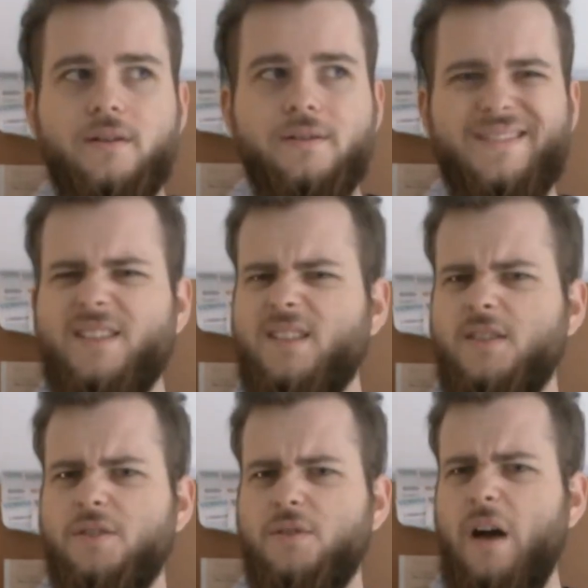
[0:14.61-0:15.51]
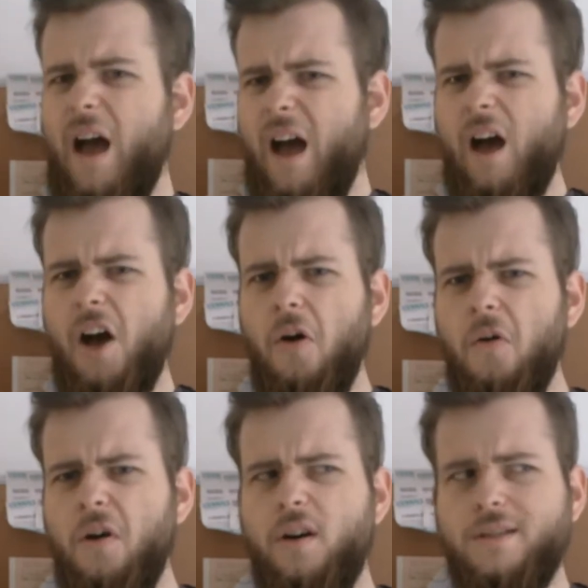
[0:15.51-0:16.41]
So, how?
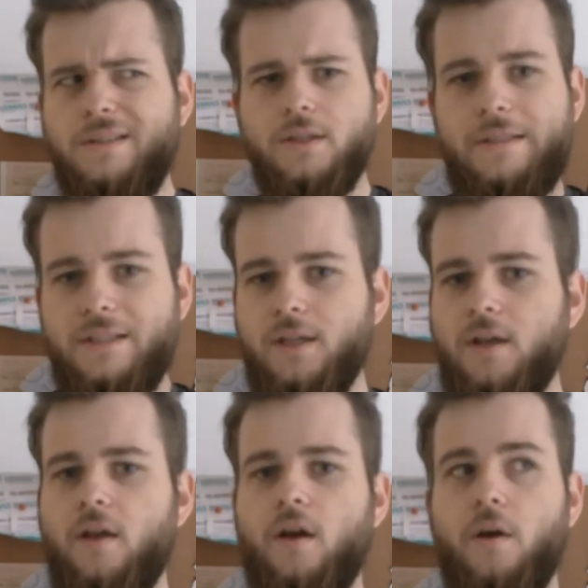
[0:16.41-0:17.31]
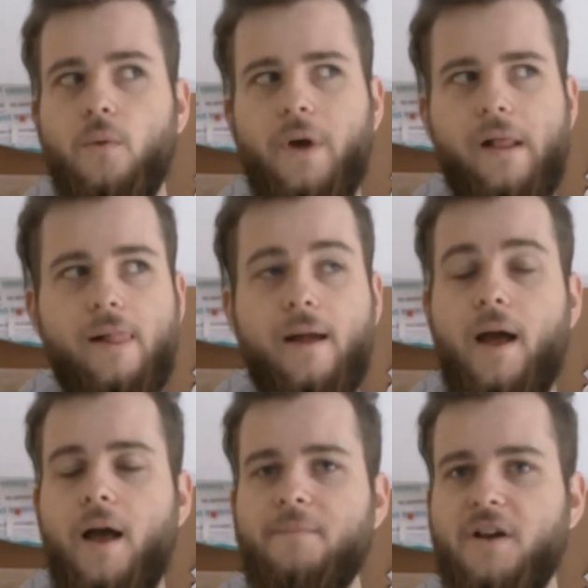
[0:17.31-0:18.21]
Well,
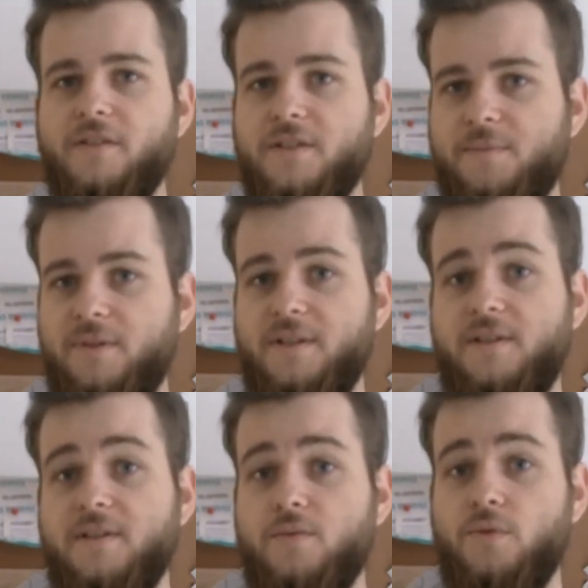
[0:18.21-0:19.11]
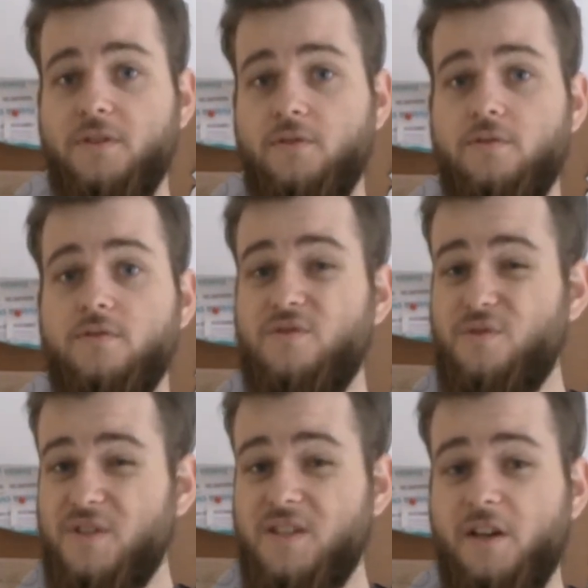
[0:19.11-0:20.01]
I'm gonna split this one into two
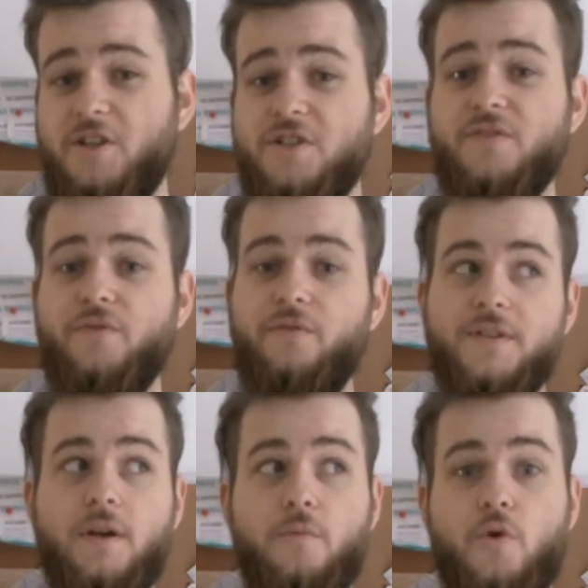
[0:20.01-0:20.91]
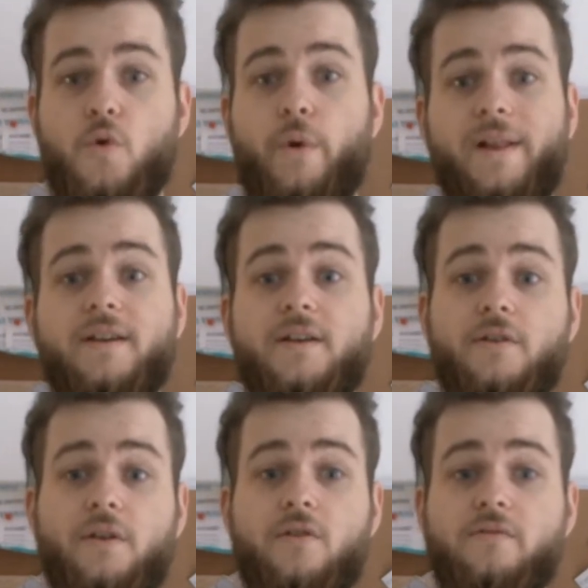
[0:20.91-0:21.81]
sections. First, I'm quickly
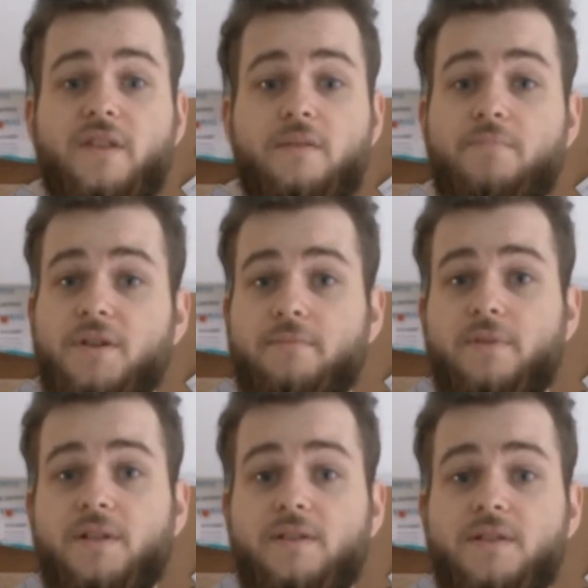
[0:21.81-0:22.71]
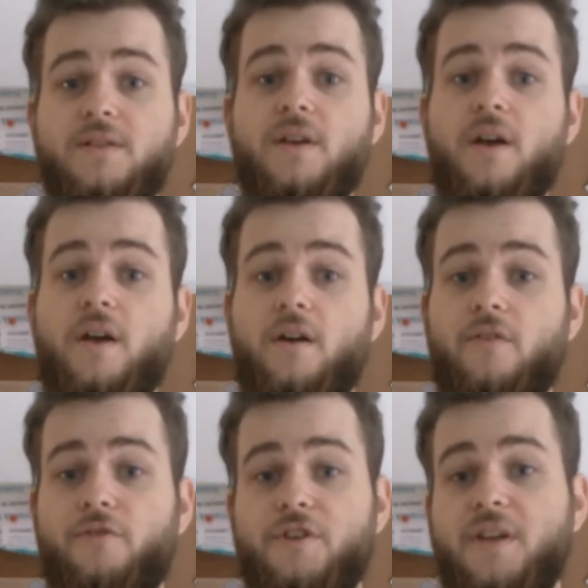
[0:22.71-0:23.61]
going over the possibilities
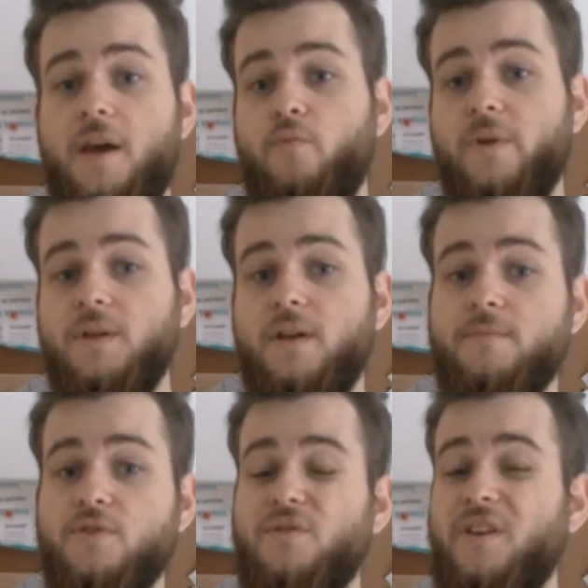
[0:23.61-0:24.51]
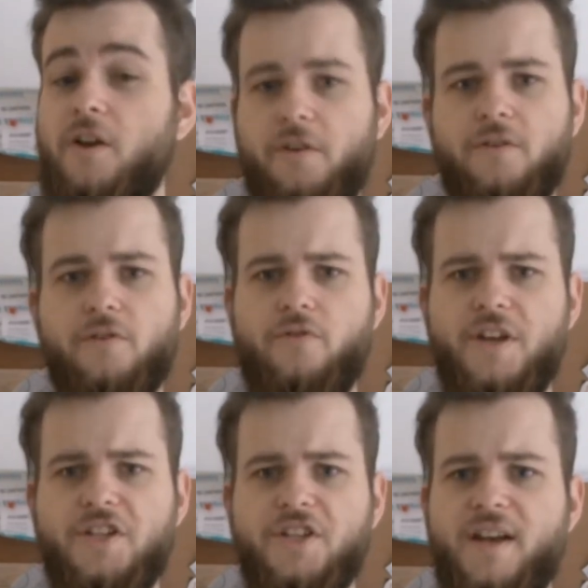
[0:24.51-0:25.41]
for a DM when it comes to character
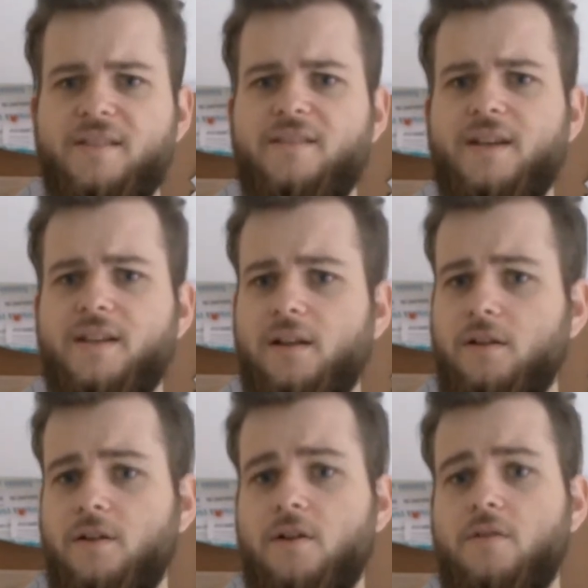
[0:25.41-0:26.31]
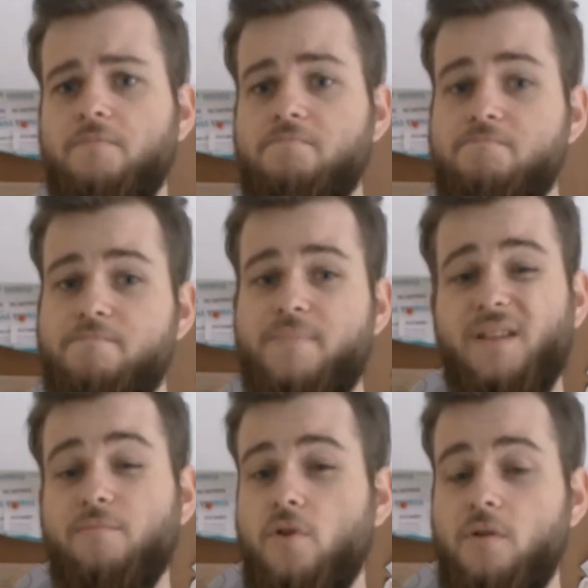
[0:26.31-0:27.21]
creation, and then I'll go a bit
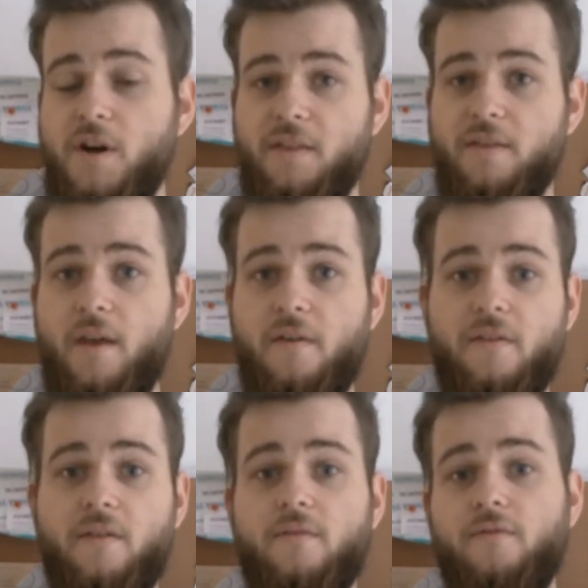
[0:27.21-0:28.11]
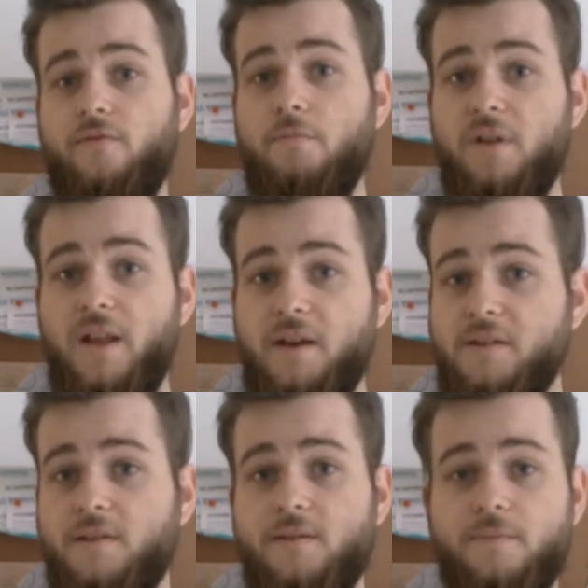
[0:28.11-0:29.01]
more in depth for players.